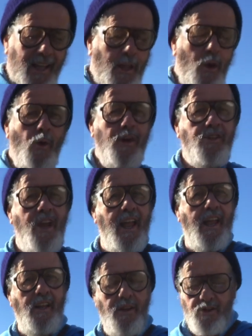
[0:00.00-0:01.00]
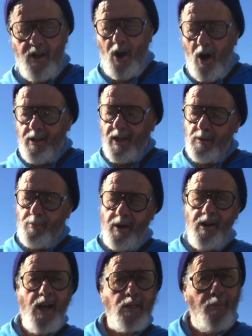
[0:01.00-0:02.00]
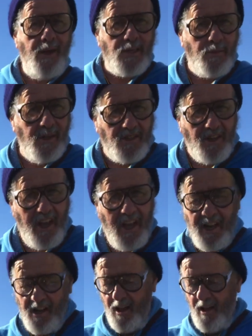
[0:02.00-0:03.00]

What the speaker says: You would take it and you'd say, oh, that's a pretty nice piece, Mr. Ed.